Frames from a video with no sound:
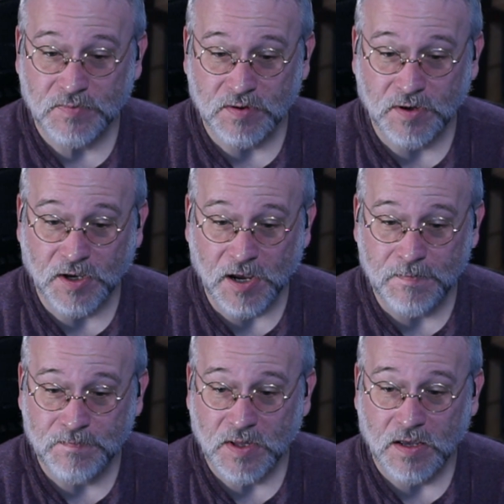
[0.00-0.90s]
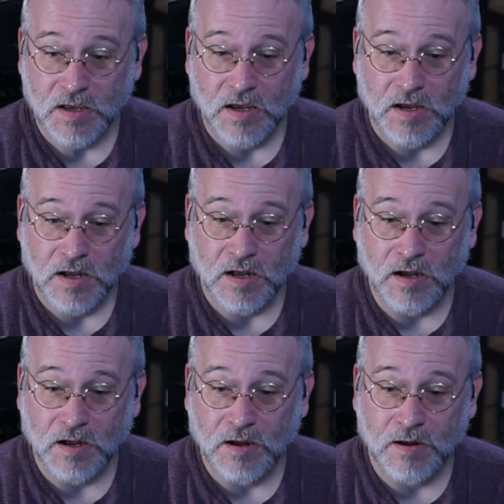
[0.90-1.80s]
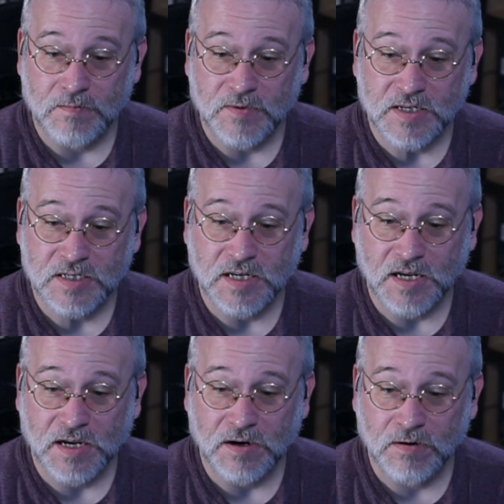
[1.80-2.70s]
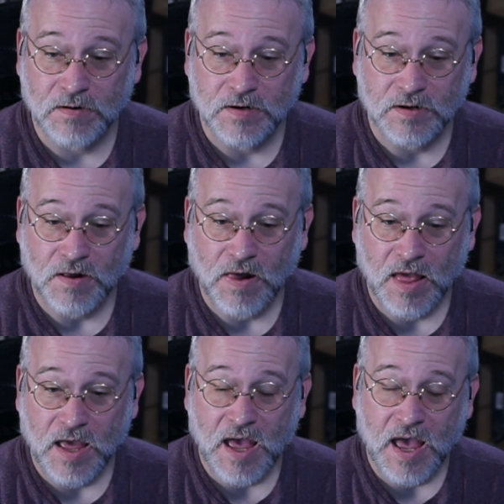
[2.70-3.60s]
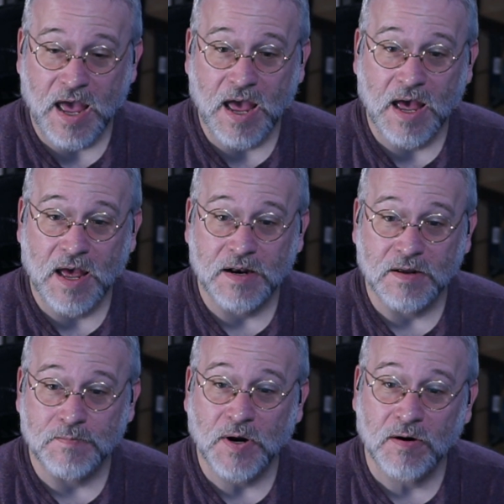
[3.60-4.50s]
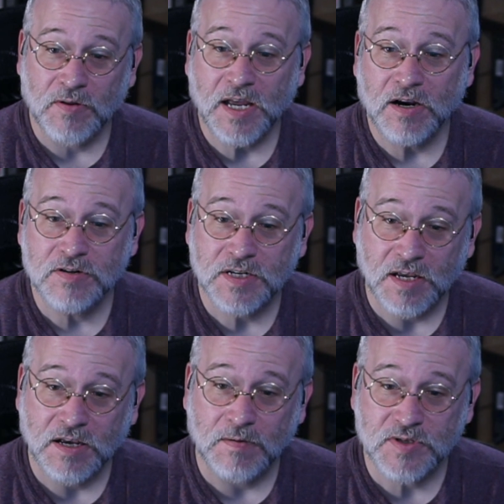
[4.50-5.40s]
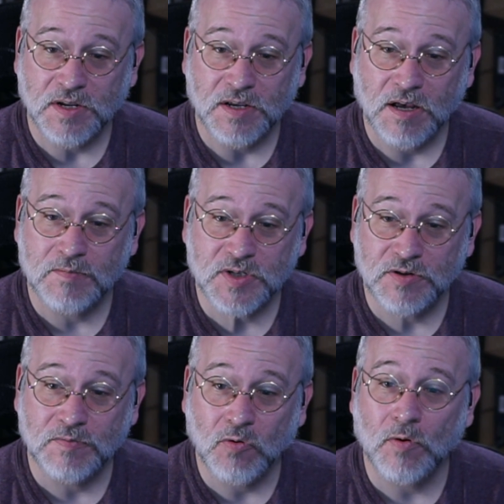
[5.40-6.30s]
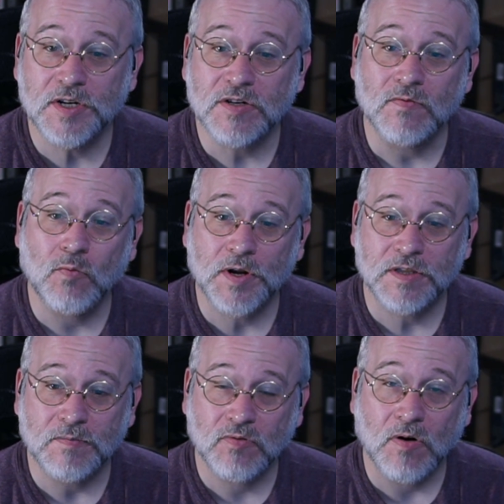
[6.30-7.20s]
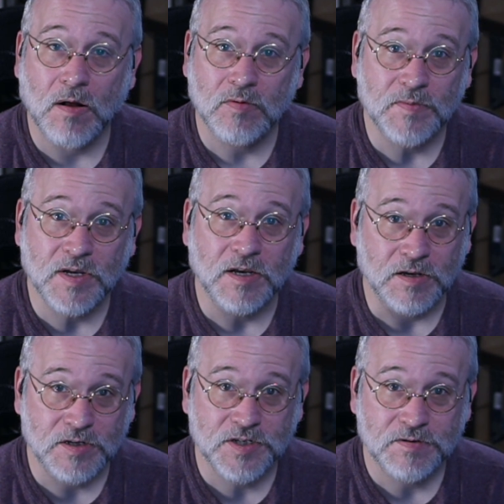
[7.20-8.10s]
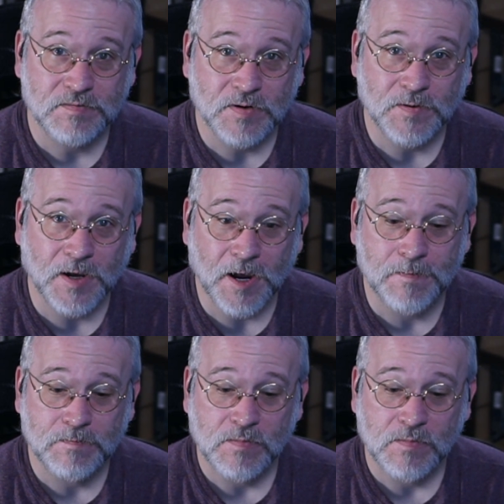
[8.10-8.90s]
Okay. Um, let's see here. And apparently here's he comes he comes to the point of what the problem is. Okay.